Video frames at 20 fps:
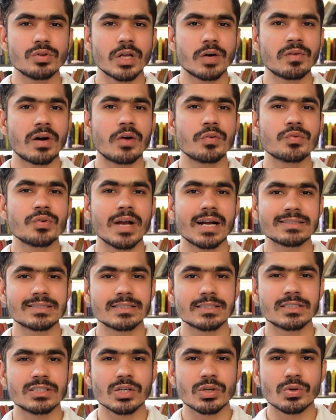Now, how to
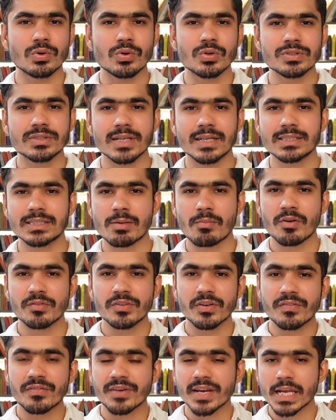access the course and some of
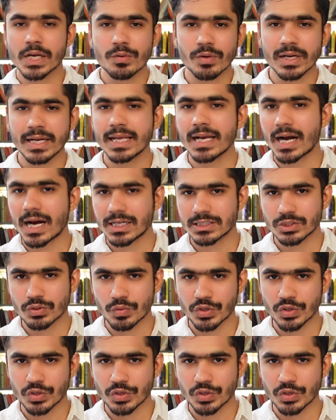the frequently asked